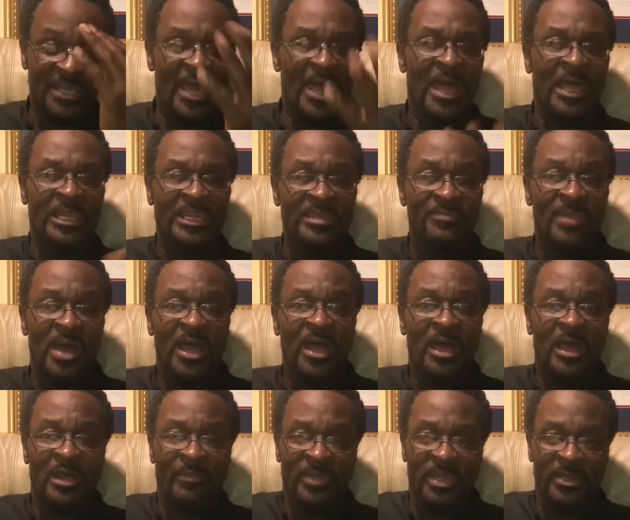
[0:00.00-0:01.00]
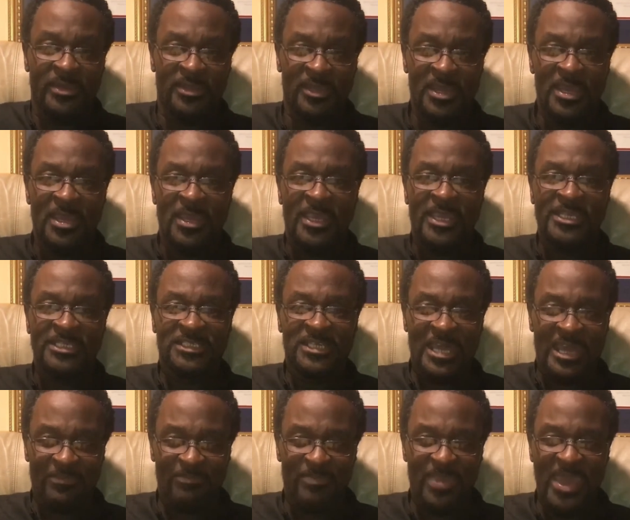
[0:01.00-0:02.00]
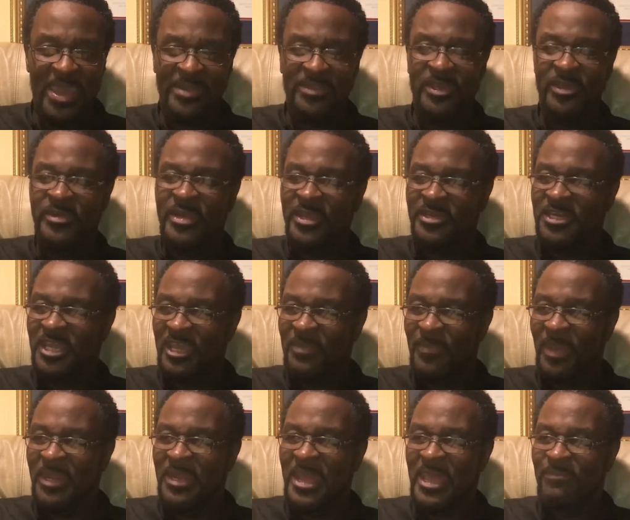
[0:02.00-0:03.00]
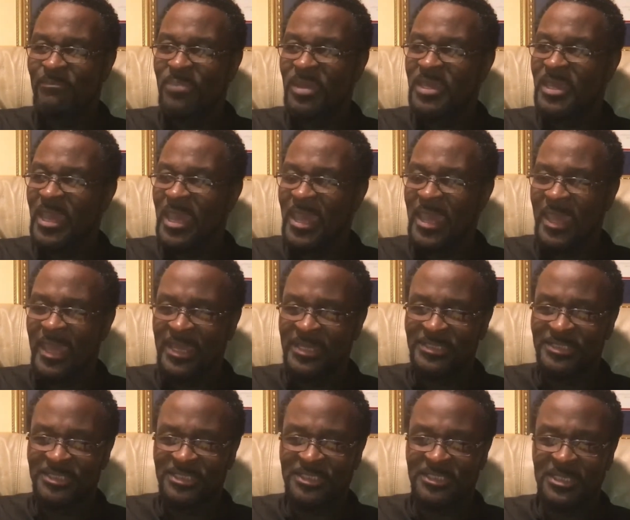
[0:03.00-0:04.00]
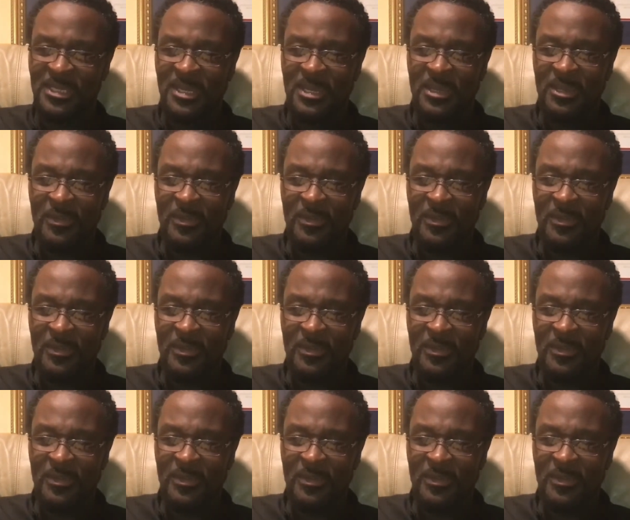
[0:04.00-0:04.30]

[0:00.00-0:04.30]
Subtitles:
Ali Muhammad. He's not bad. They may not be as